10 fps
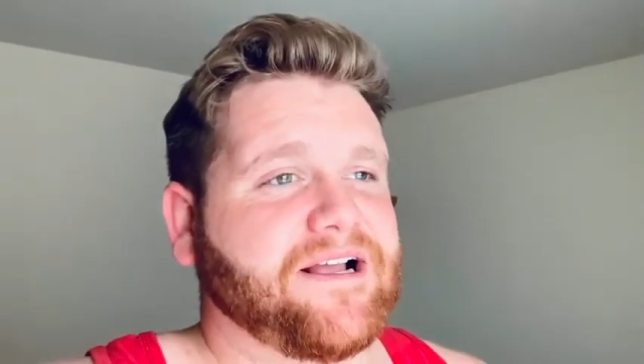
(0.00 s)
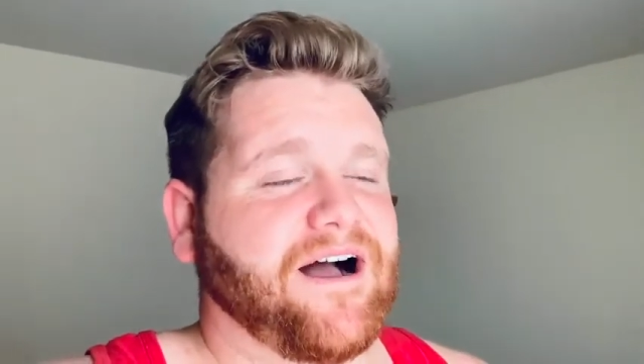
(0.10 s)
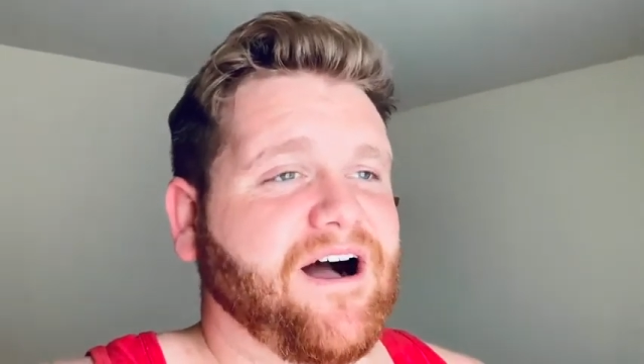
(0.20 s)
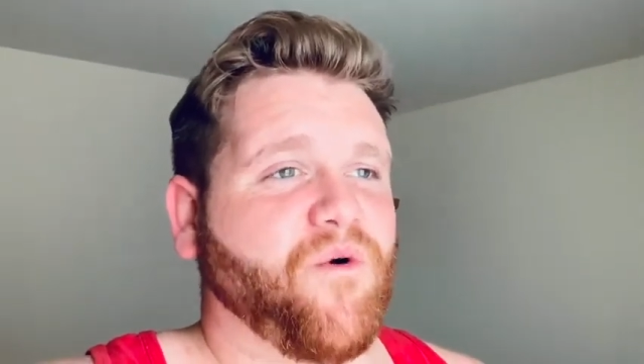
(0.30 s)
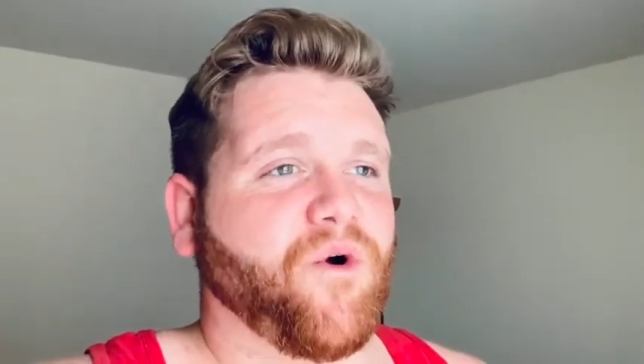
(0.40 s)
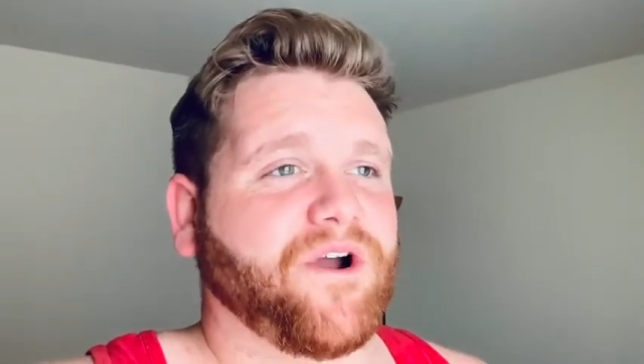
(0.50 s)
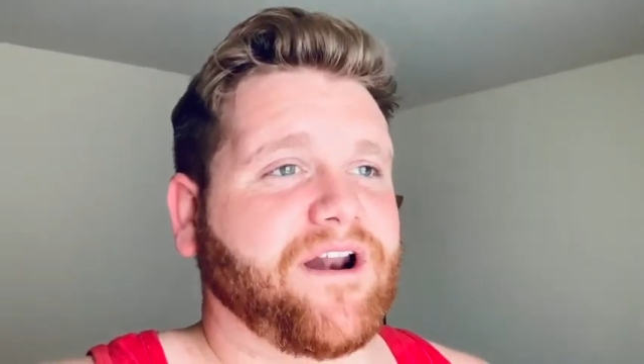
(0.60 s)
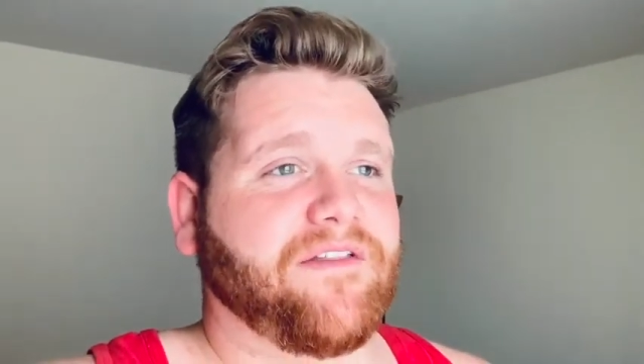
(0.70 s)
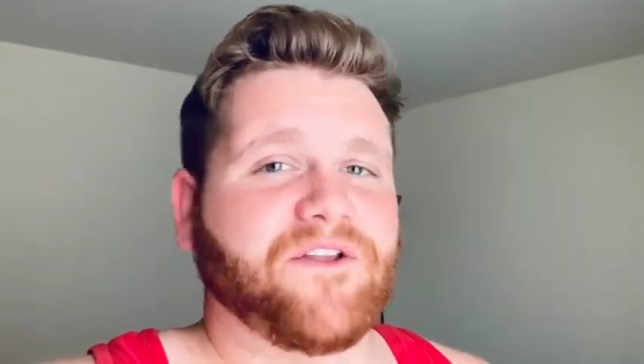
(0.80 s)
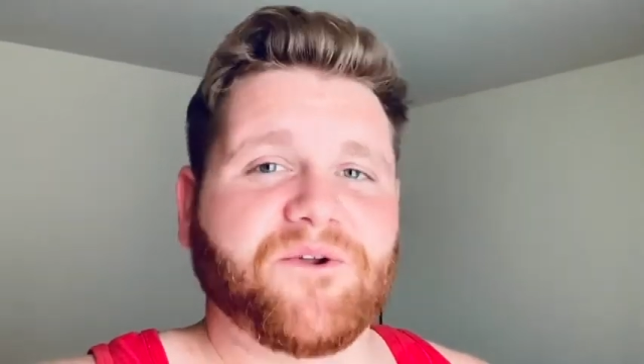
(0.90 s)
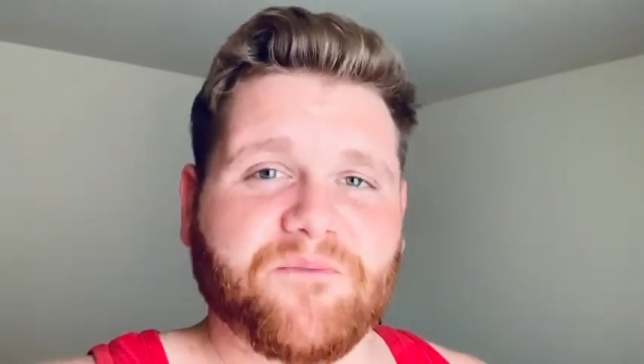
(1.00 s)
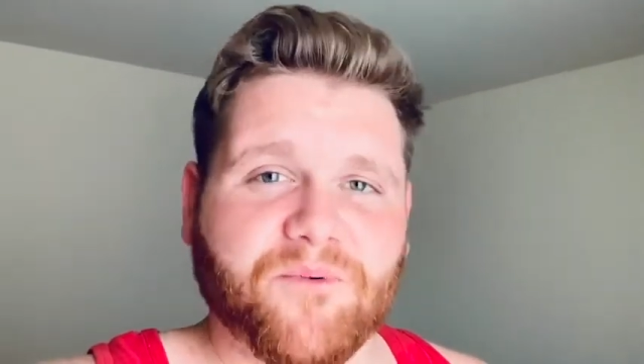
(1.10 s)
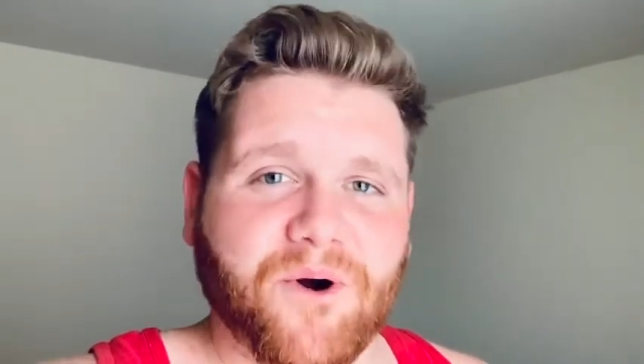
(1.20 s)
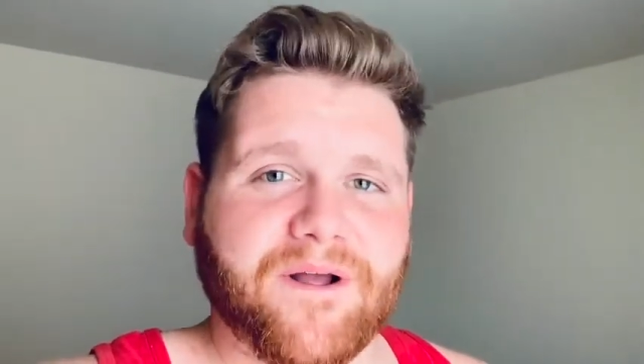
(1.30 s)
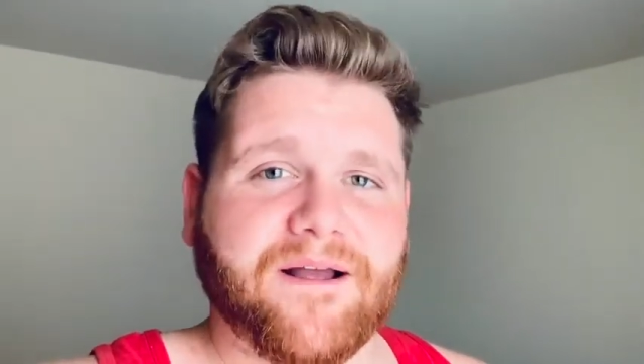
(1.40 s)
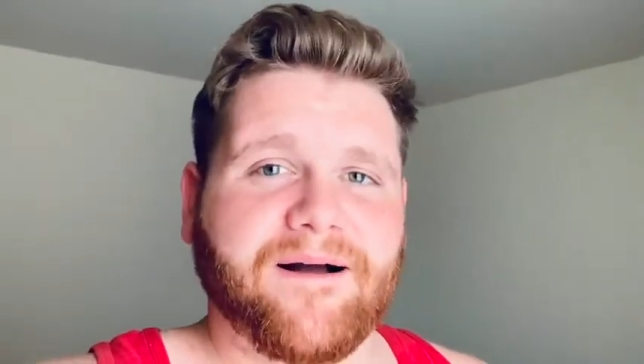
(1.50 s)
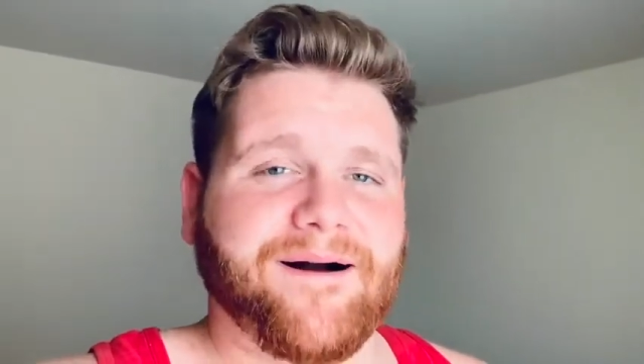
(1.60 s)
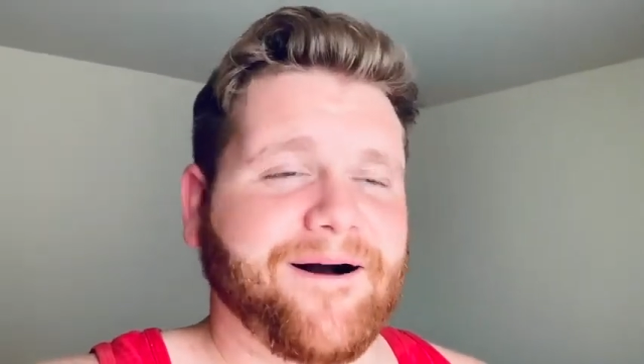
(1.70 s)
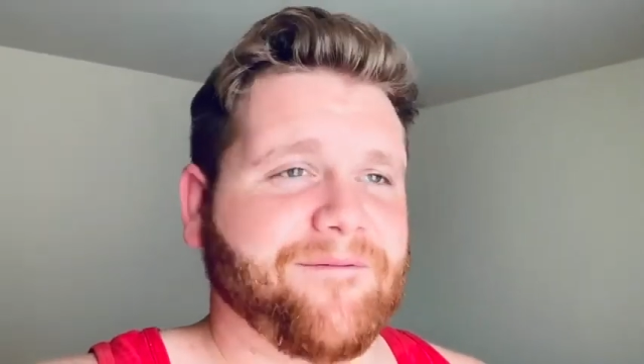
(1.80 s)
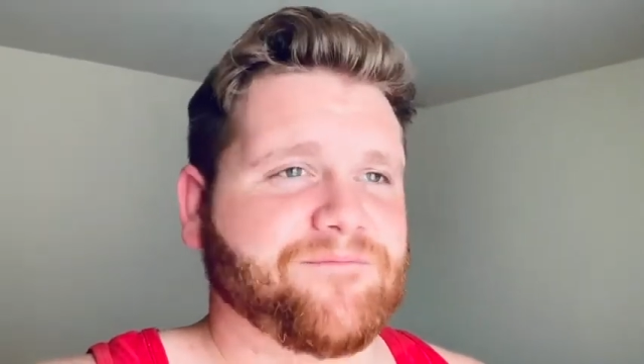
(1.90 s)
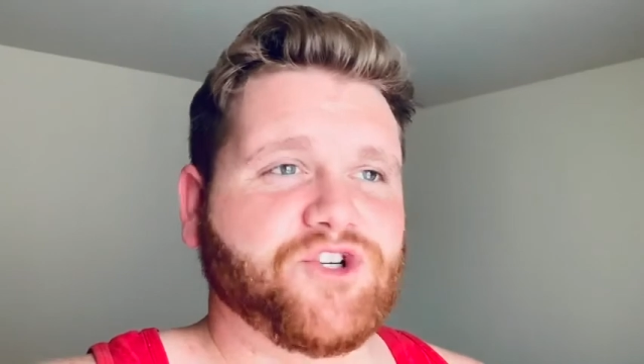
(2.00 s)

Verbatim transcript: uh, working on the new book, um,